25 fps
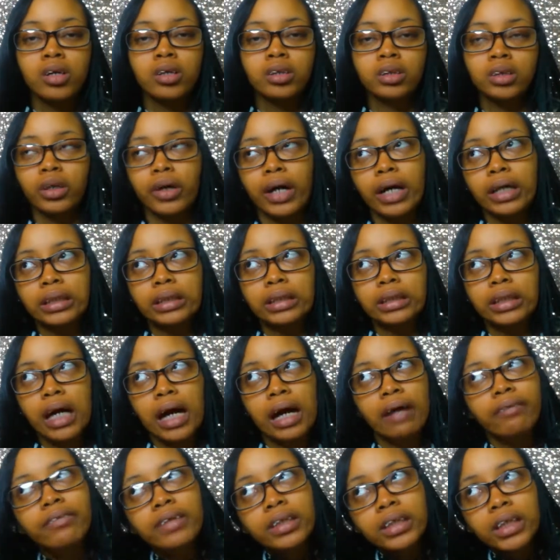So I just
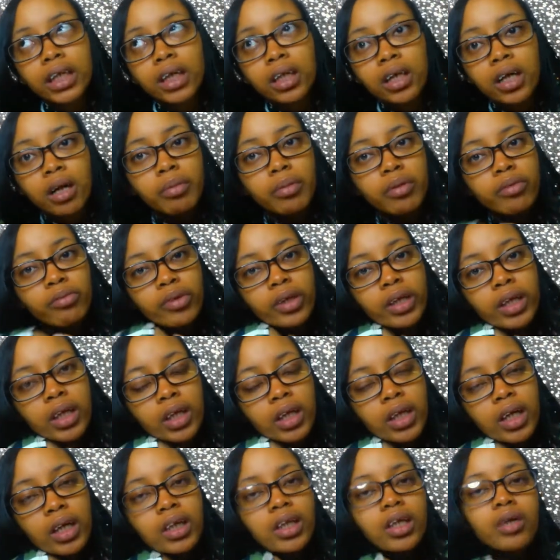have to suck it up and read
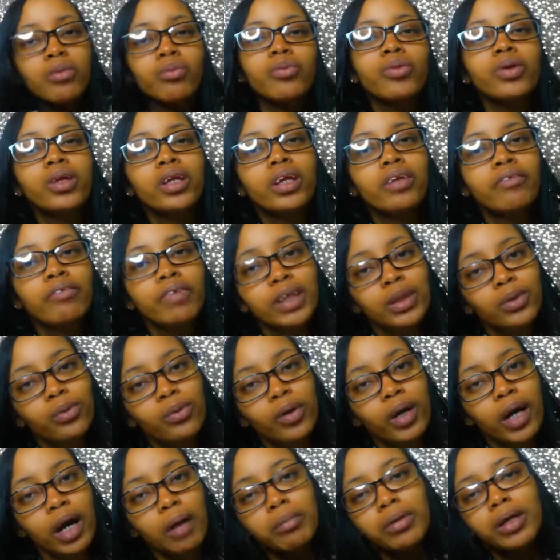it, and then when the
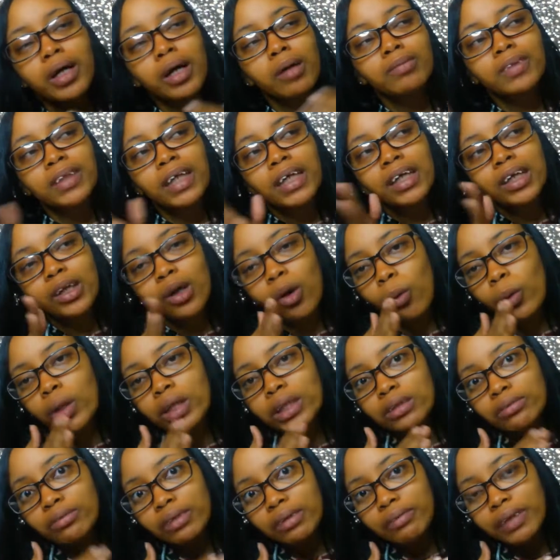physical copy comes, I can
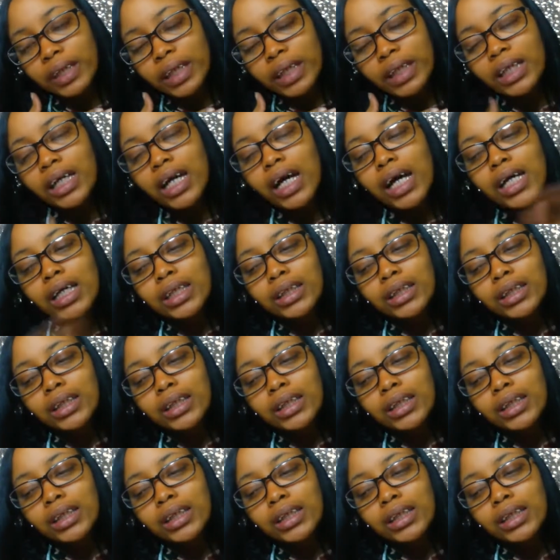always reread it.